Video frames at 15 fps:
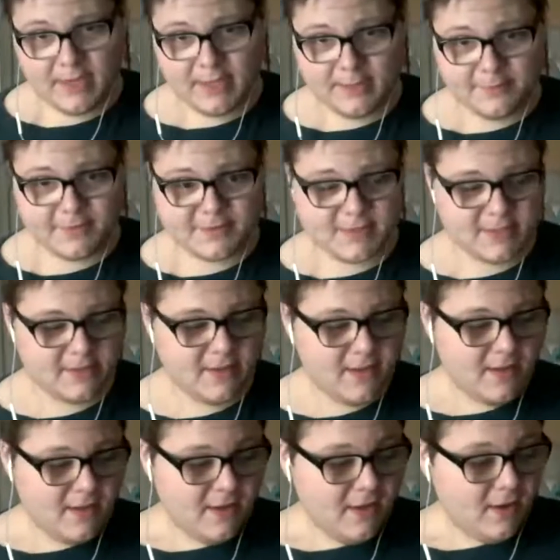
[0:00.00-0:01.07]
90%.
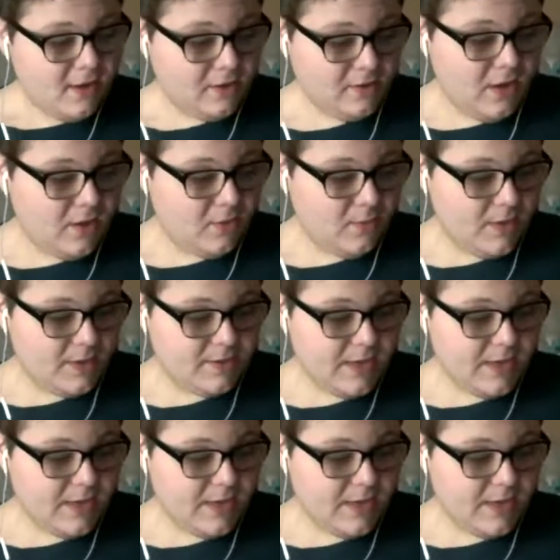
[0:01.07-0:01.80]
Along with,